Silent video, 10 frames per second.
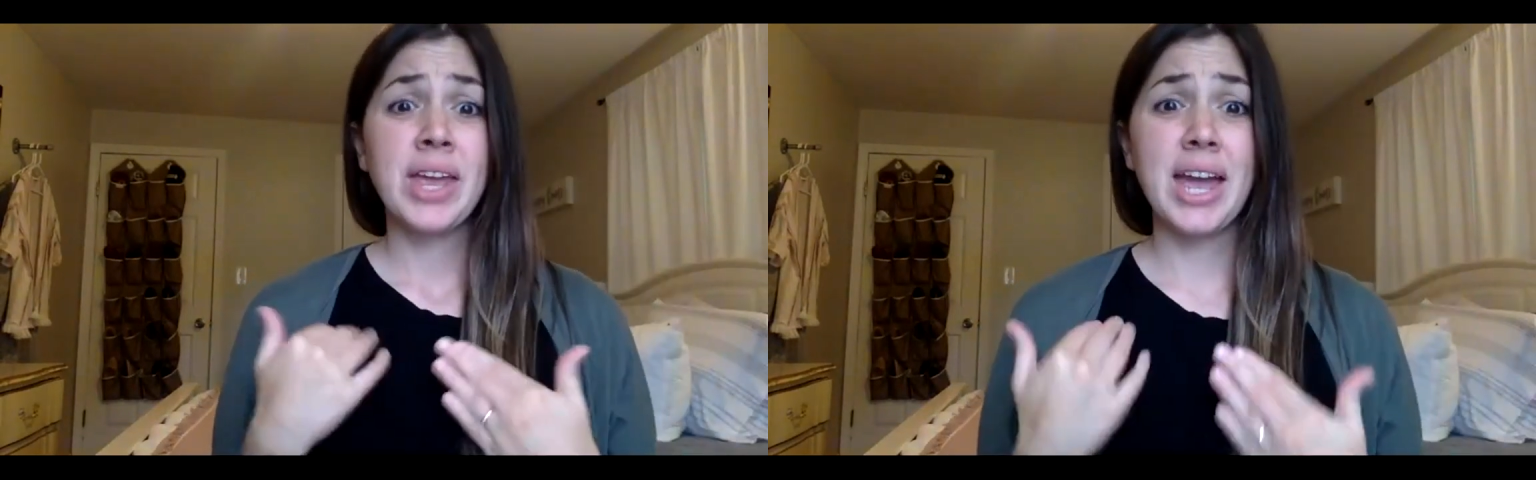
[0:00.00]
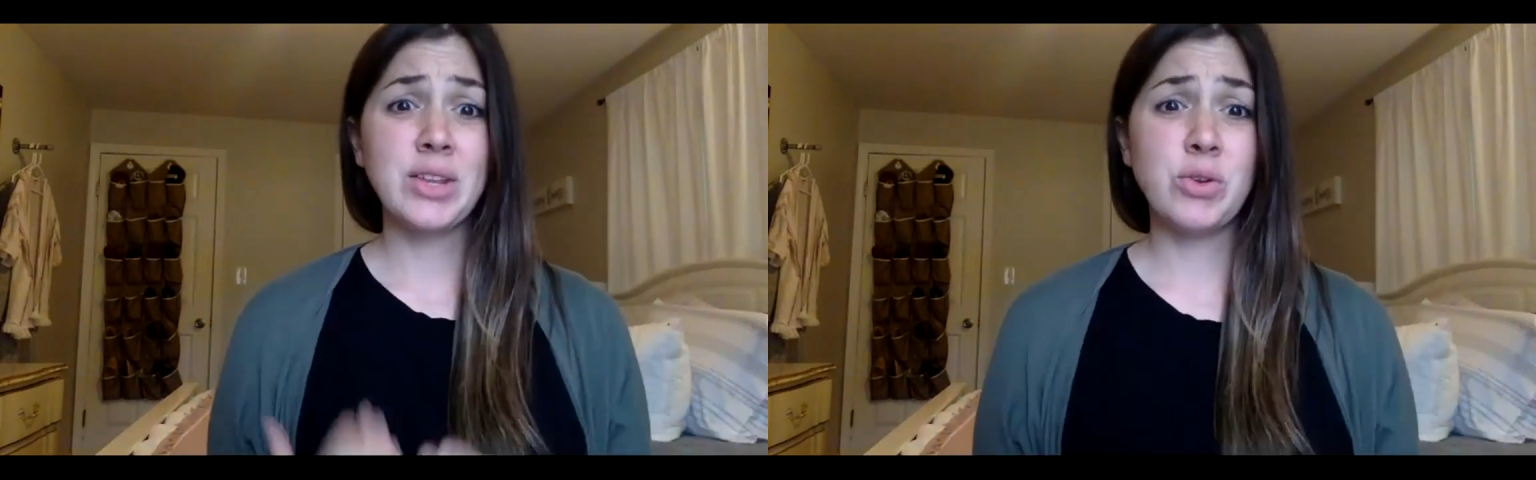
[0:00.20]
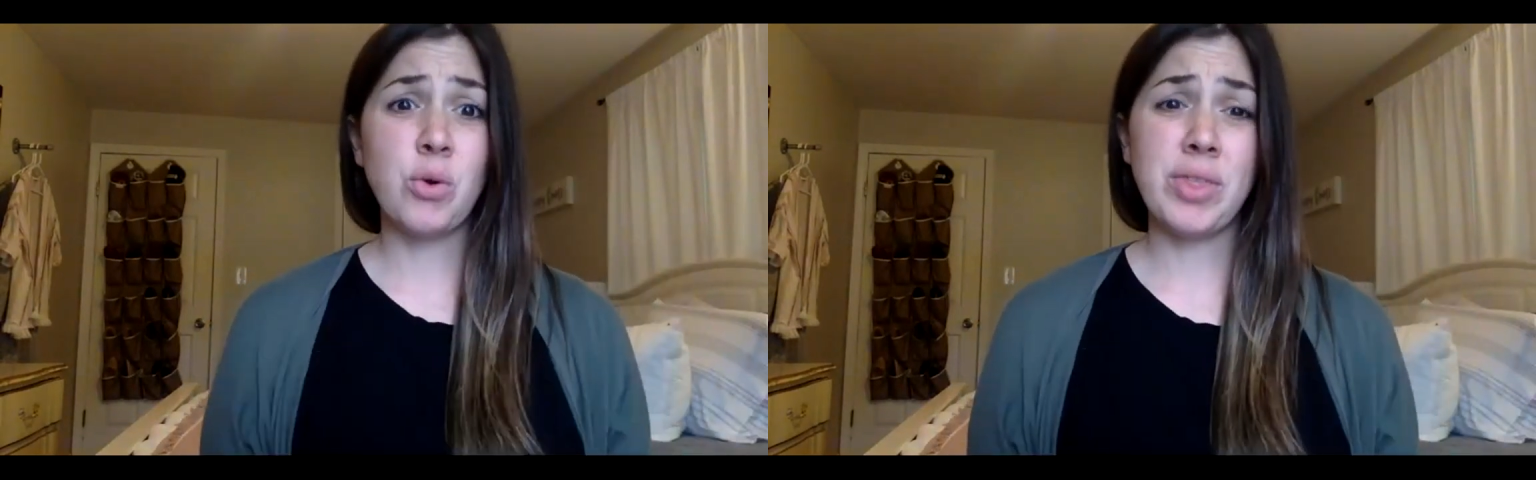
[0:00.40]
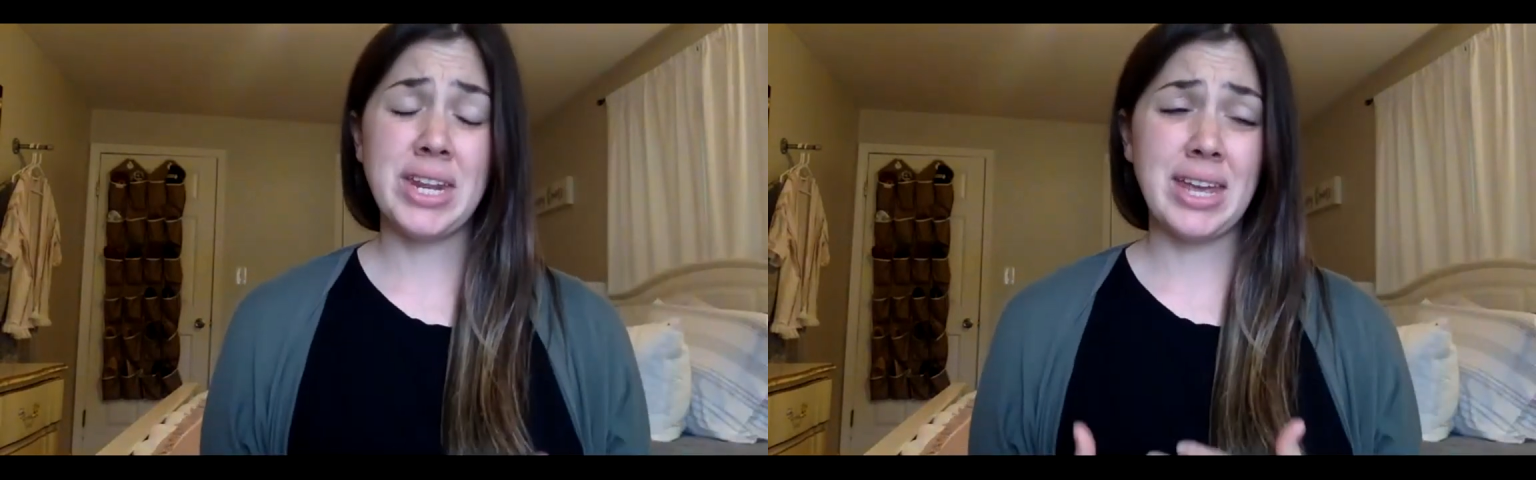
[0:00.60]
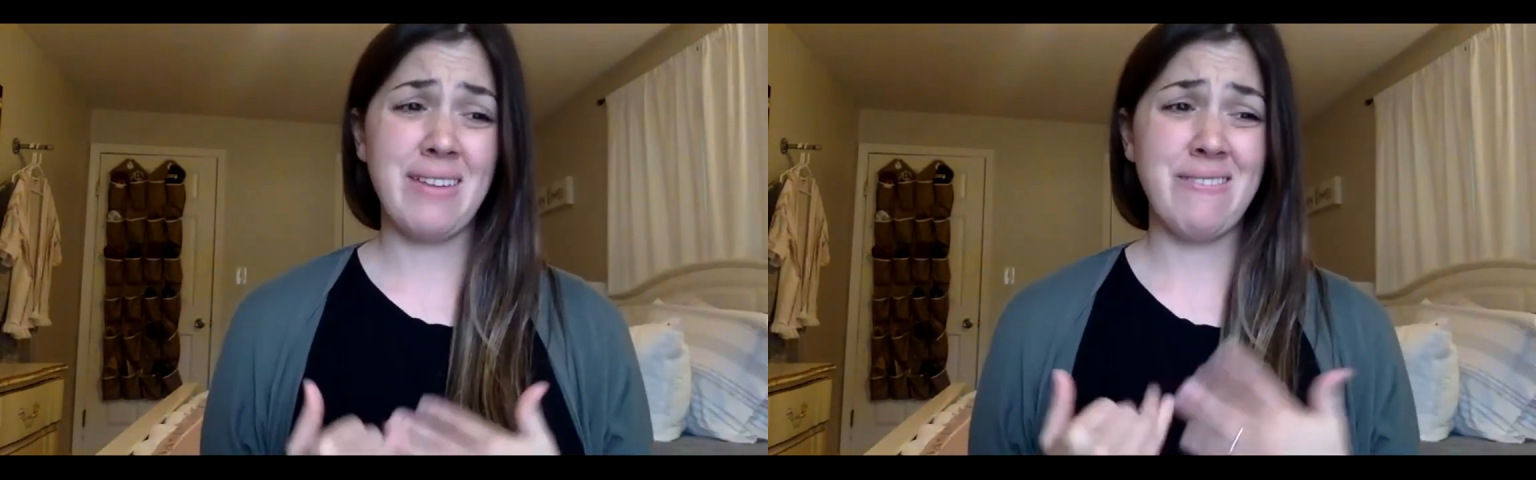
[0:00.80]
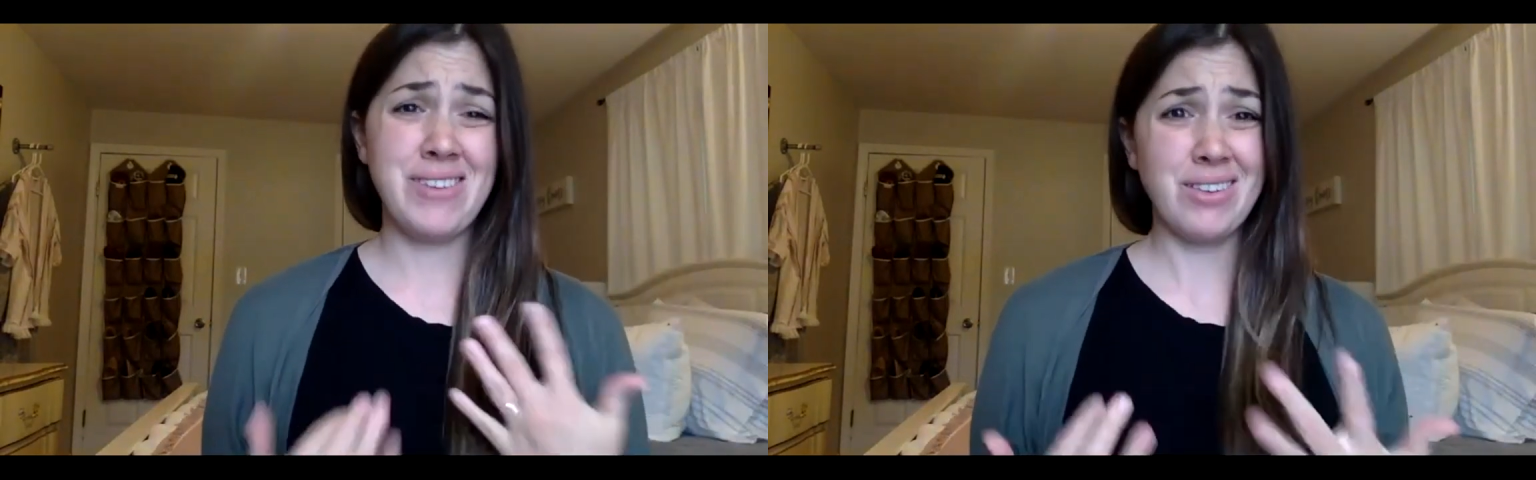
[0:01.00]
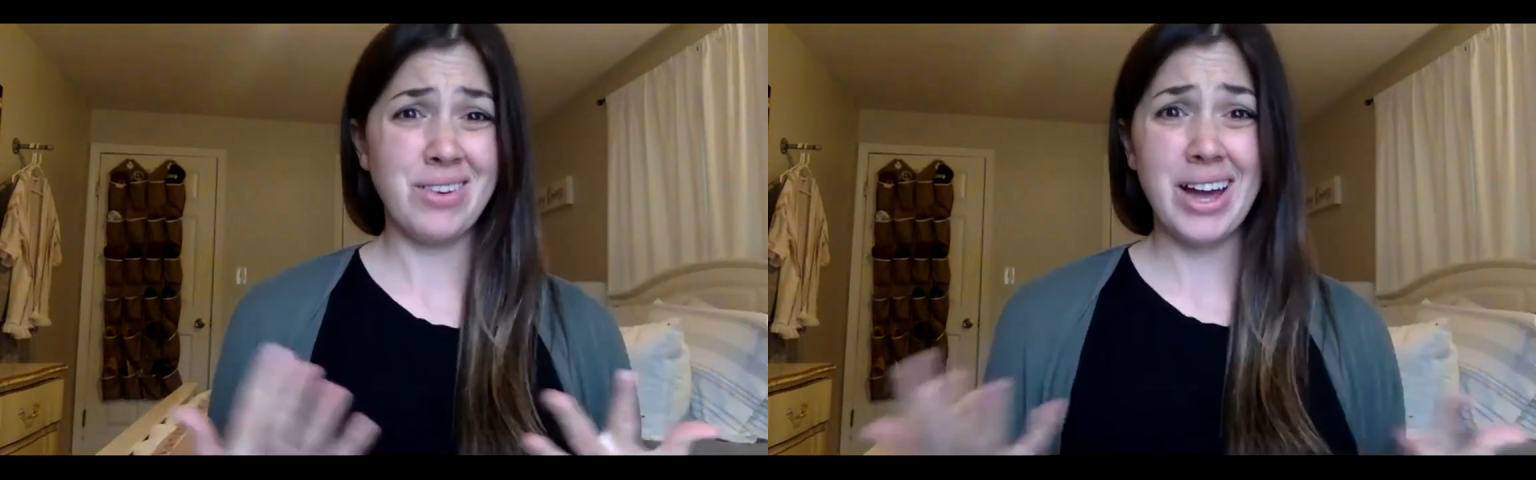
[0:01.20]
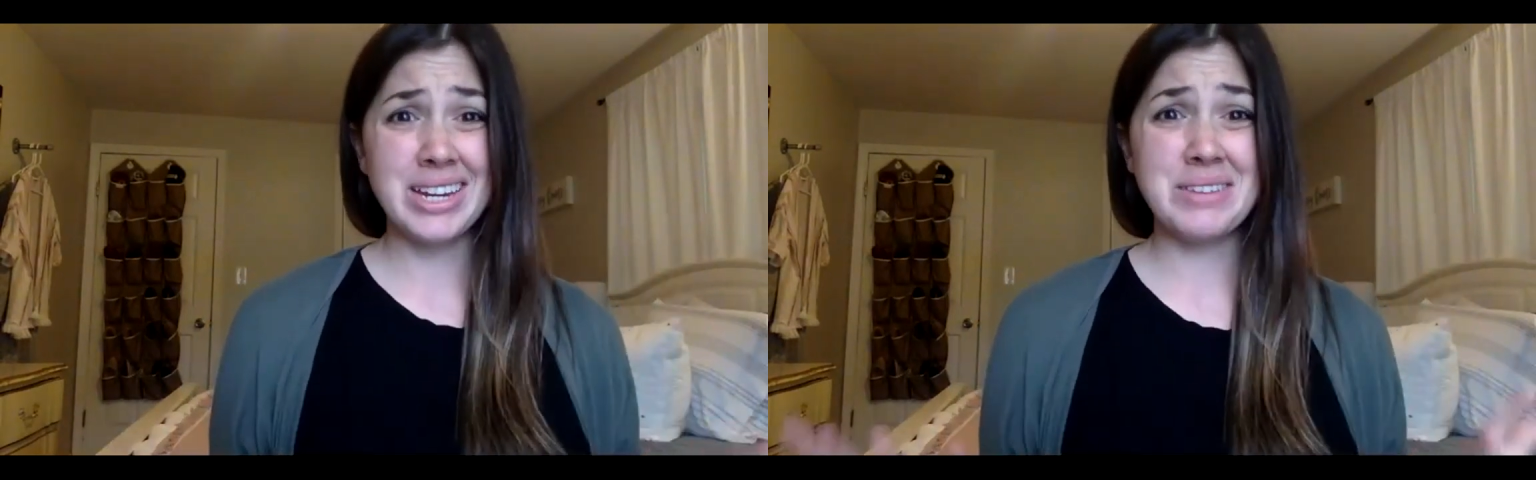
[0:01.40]
I know that it can feel
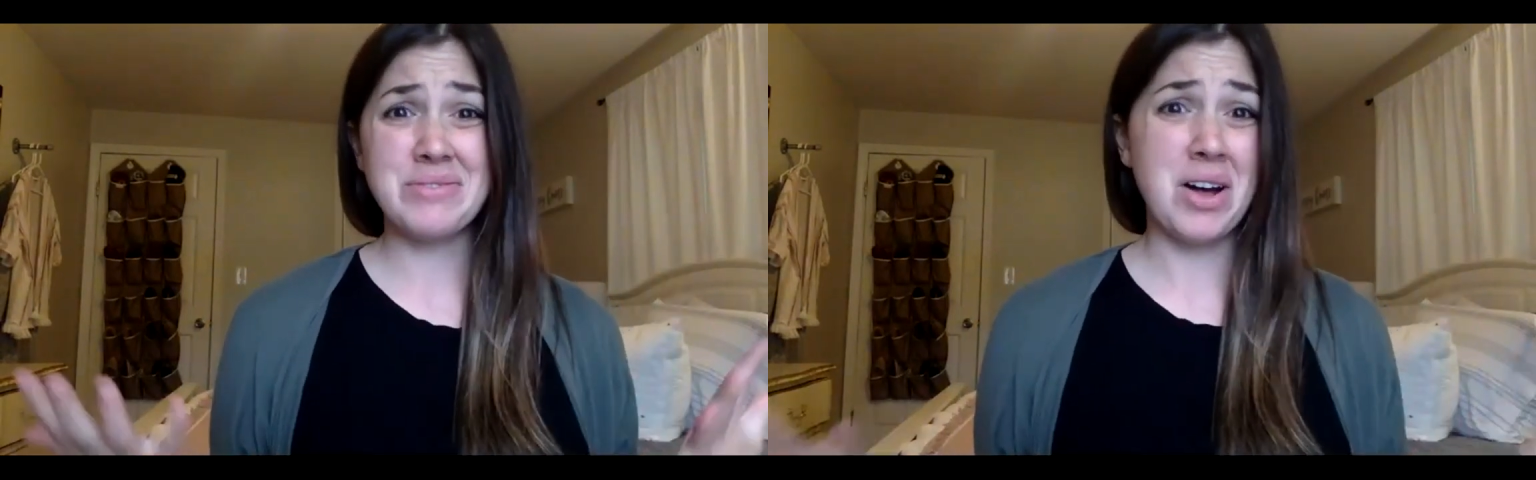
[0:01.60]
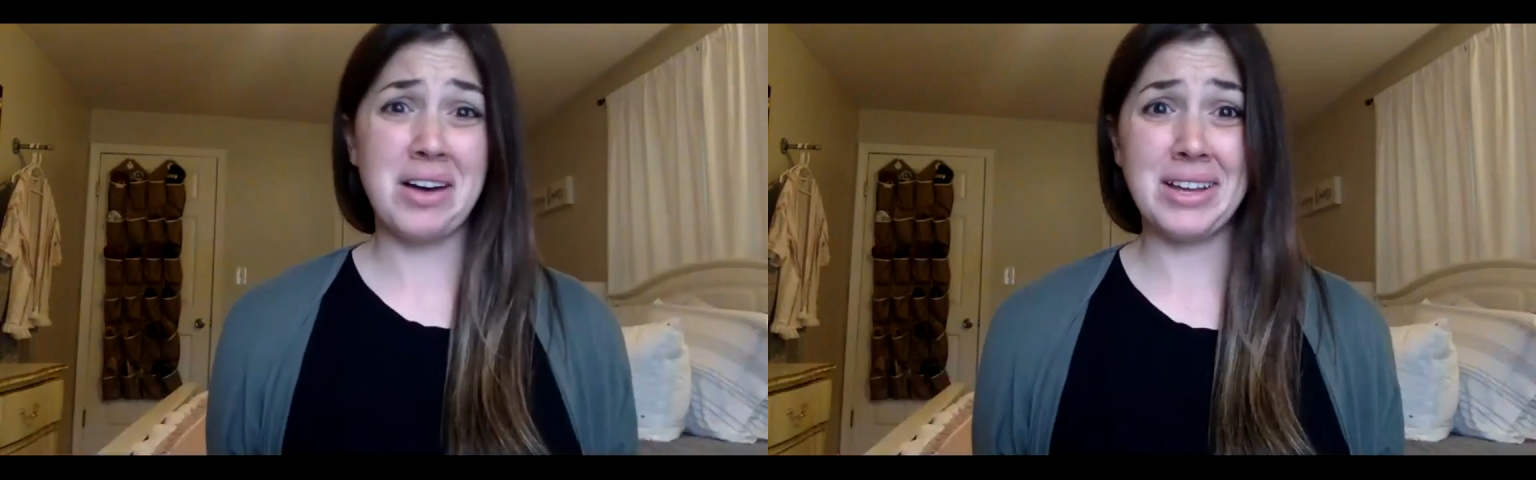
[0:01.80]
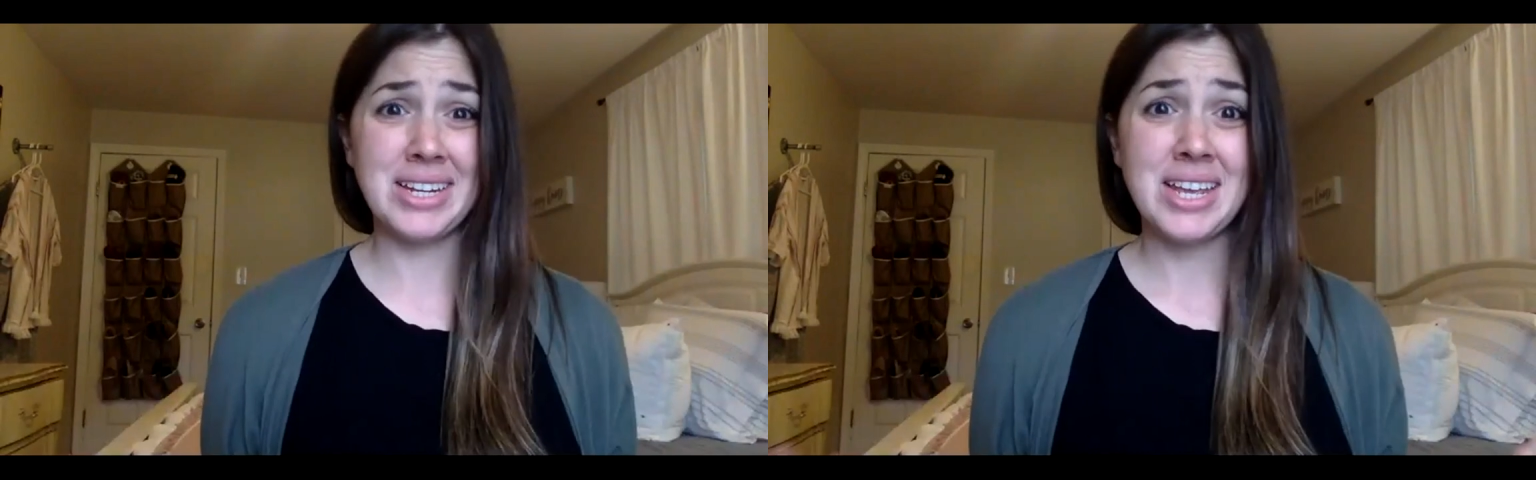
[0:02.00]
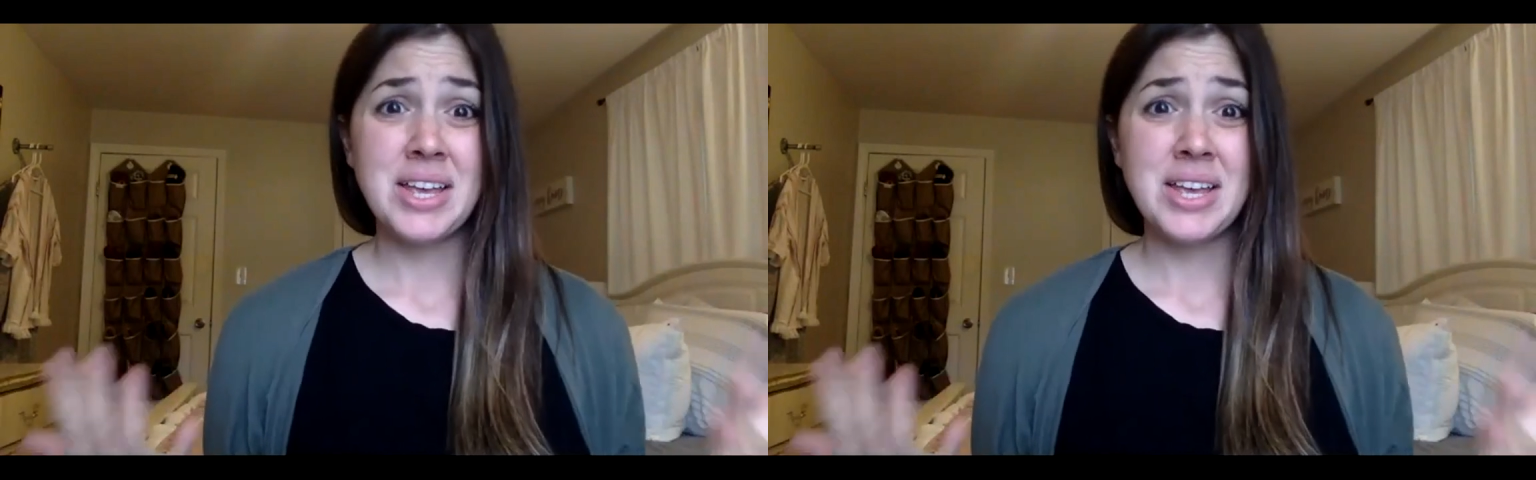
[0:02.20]
kind of odd